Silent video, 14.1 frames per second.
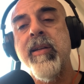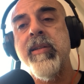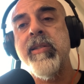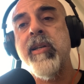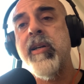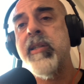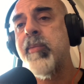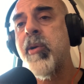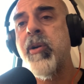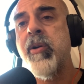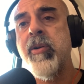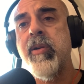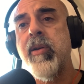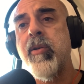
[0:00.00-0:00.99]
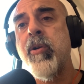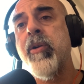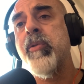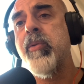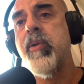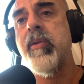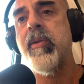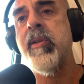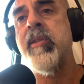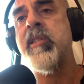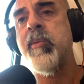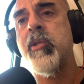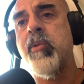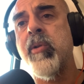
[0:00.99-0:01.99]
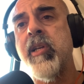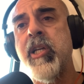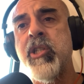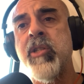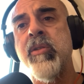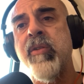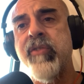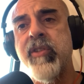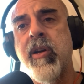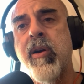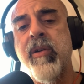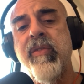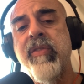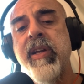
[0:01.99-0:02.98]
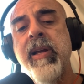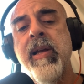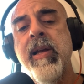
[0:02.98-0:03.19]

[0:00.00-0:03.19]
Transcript: talked about her intimate relation to photography,